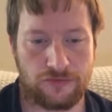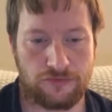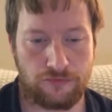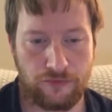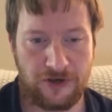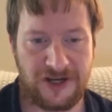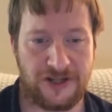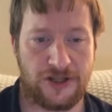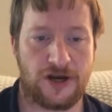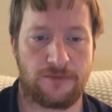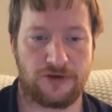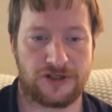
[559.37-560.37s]
read the
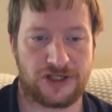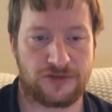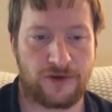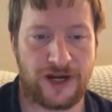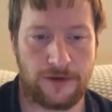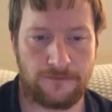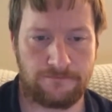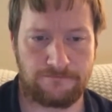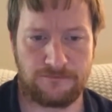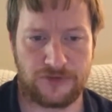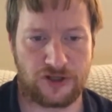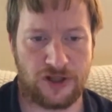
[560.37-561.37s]
numbers this way,
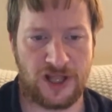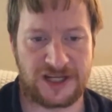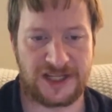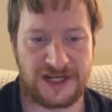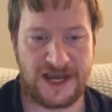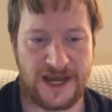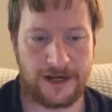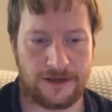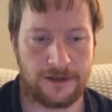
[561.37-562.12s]
collect the data.